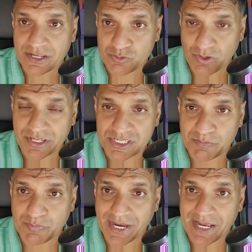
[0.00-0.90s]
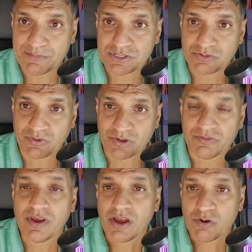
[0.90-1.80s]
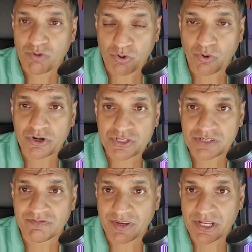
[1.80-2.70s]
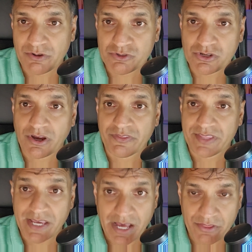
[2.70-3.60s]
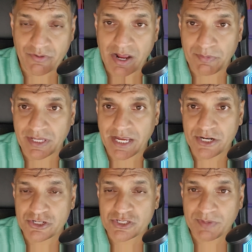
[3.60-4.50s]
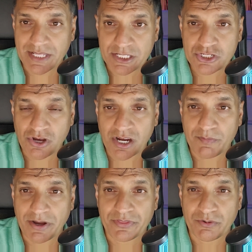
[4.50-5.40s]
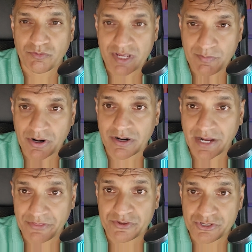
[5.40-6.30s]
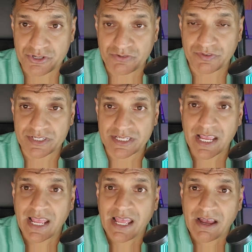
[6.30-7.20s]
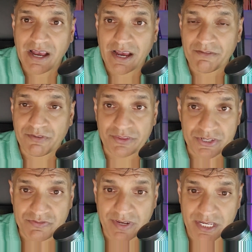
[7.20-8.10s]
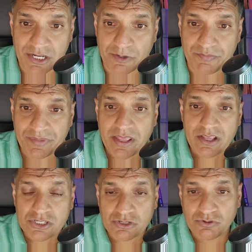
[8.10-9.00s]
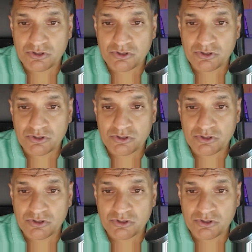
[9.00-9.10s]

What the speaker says: as well as some pipes. So we've recorded some videos on the other applications, but let's talk about the rebar at the surface for this video. So